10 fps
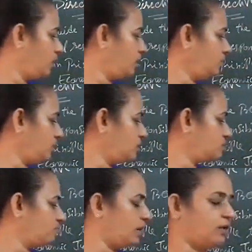In this,
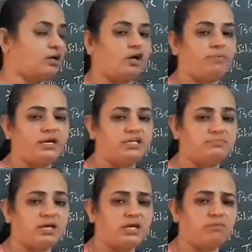government is
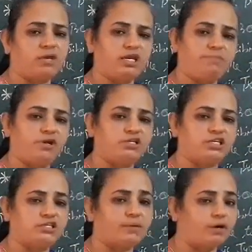making many
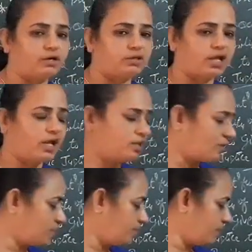policies about the health
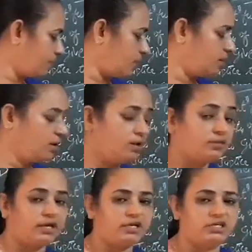of the people.
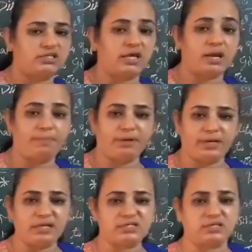That is, the rapid
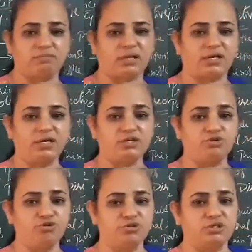test method is
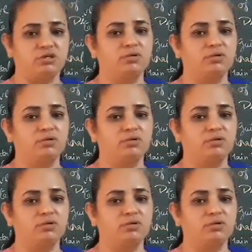used.